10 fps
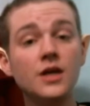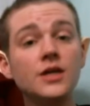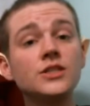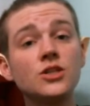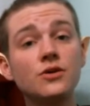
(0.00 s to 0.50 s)

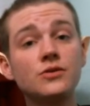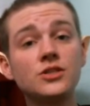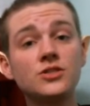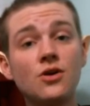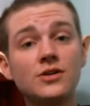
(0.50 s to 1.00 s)
So, to the
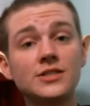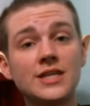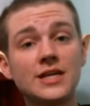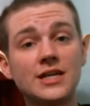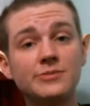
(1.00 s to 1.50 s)
songs
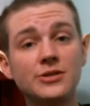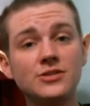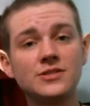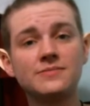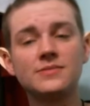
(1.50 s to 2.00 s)
then, I
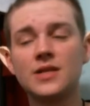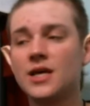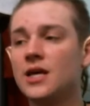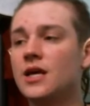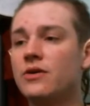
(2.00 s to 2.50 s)
suppose.
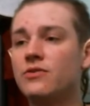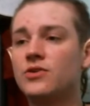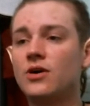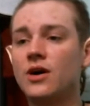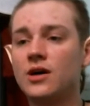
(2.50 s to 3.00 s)
We've
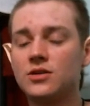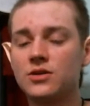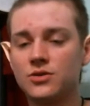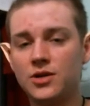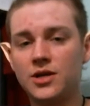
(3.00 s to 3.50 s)
got
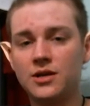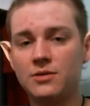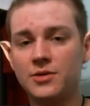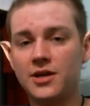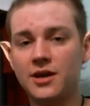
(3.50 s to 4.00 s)
Green
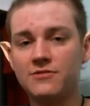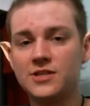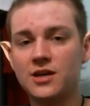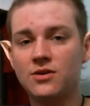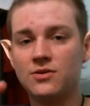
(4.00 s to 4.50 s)
by
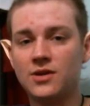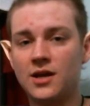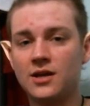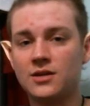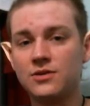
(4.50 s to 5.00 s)
Cavetown
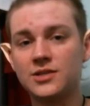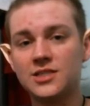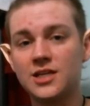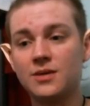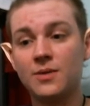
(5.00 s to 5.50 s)
and
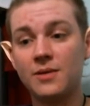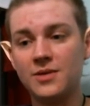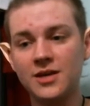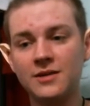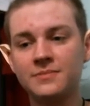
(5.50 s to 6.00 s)
Lunacy by
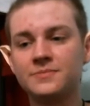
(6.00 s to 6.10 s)
me.